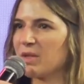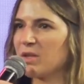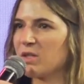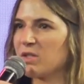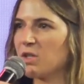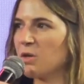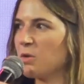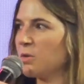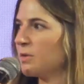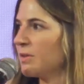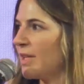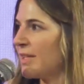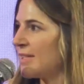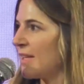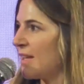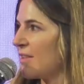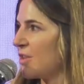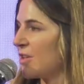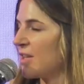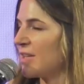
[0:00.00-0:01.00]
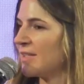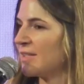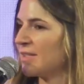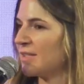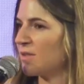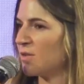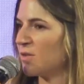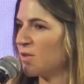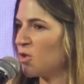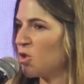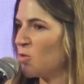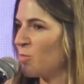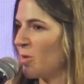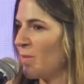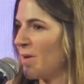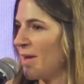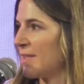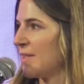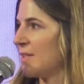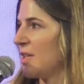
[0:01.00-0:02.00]
So let's say there is super
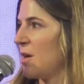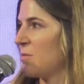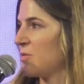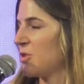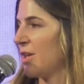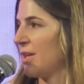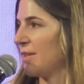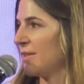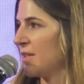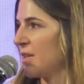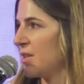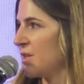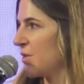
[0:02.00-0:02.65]
mass adoption,